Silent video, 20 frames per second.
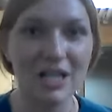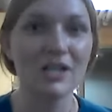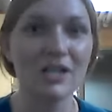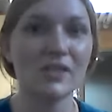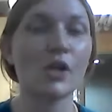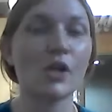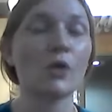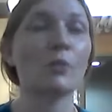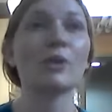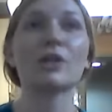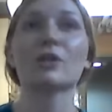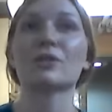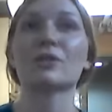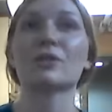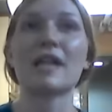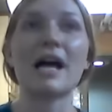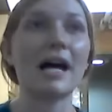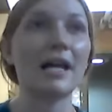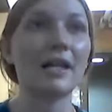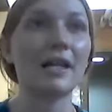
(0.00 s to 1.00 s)
So we are
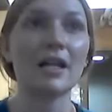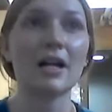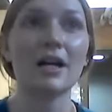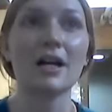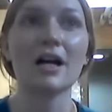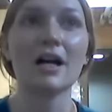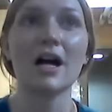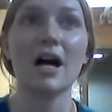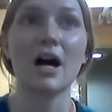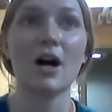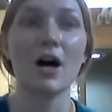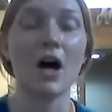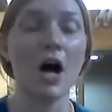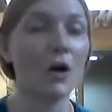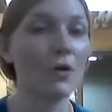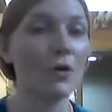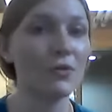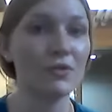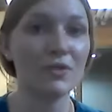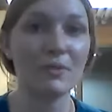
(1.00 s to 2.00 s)
not
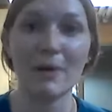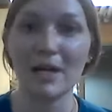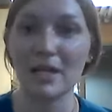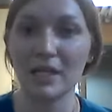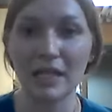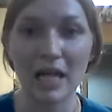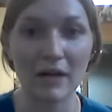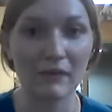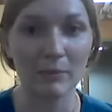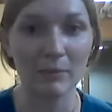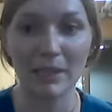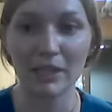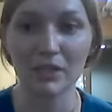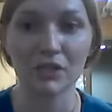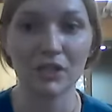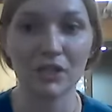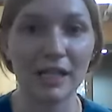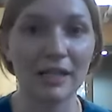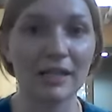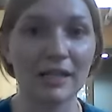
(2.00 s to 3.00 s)
owned by the government
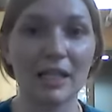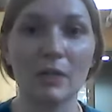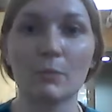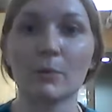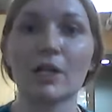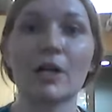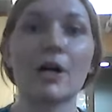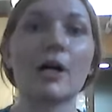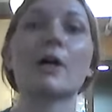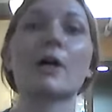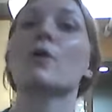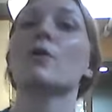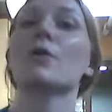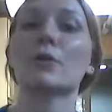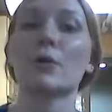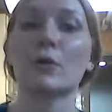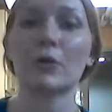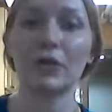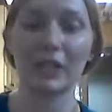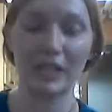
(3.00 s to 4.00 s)
or anything. We're our
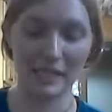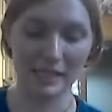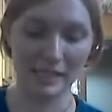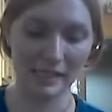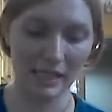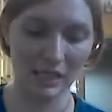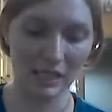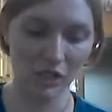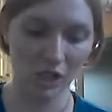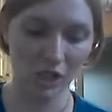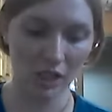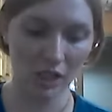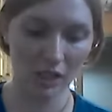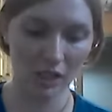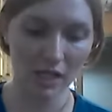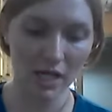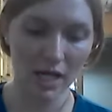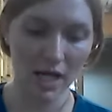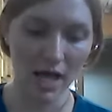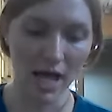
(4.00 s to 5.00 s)
own
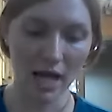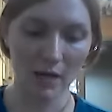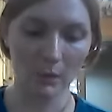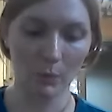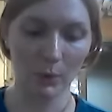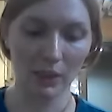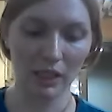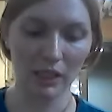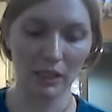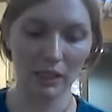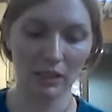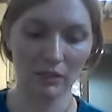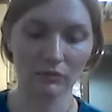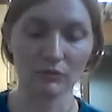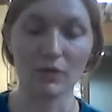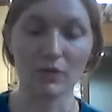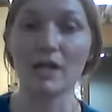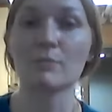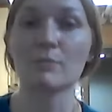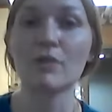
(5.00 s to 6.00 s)
organization and we
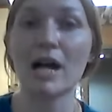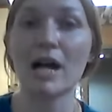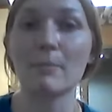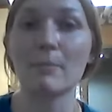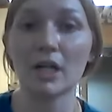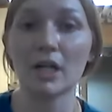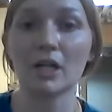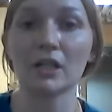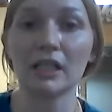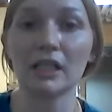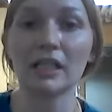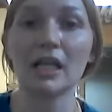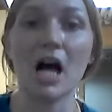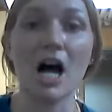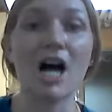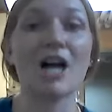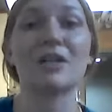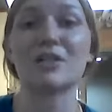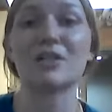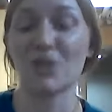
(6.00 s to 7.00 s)
run primarily
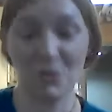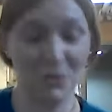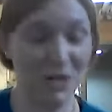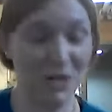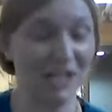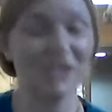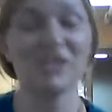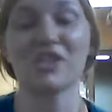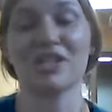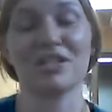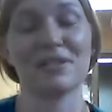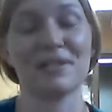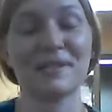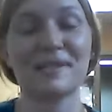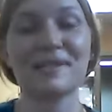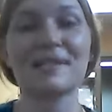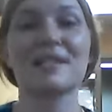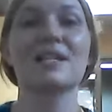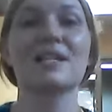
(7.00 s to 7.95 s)
on donations.